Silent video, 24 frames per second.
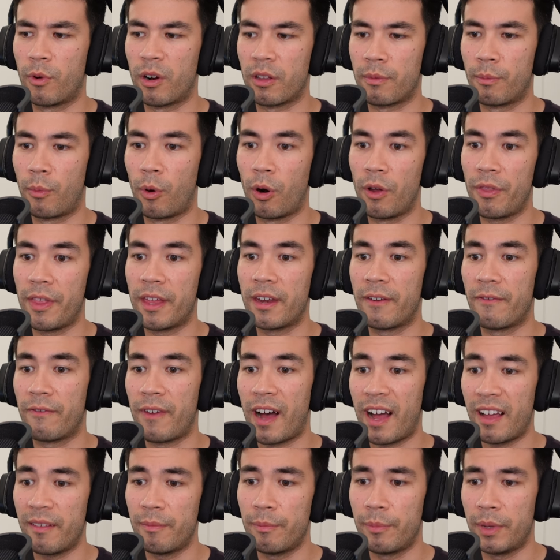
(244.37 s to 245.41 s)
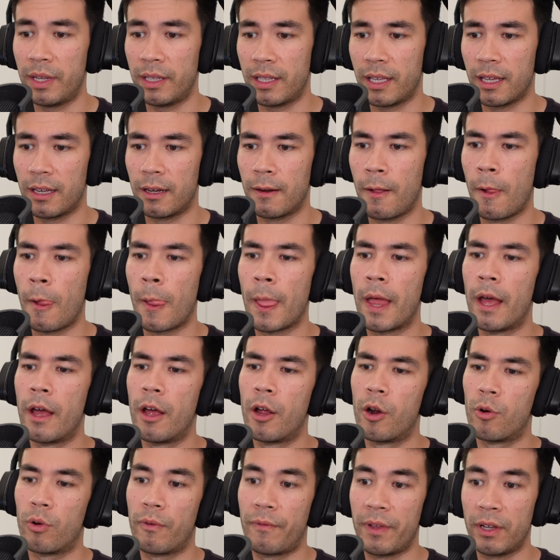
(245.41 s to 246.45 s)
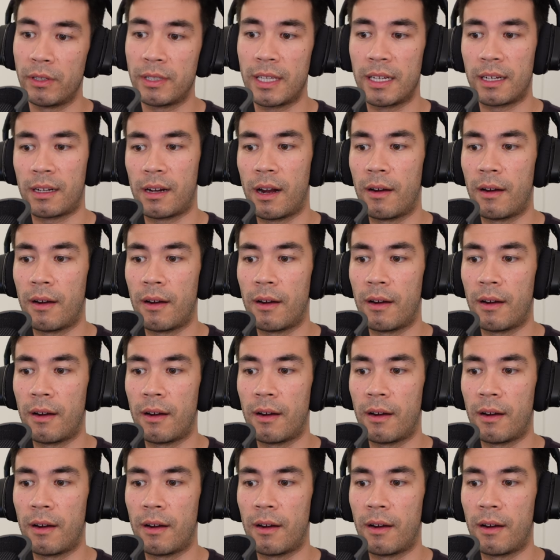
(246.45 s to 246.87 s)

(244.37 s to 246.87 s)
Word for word: so that we can see how well it does against the competitors.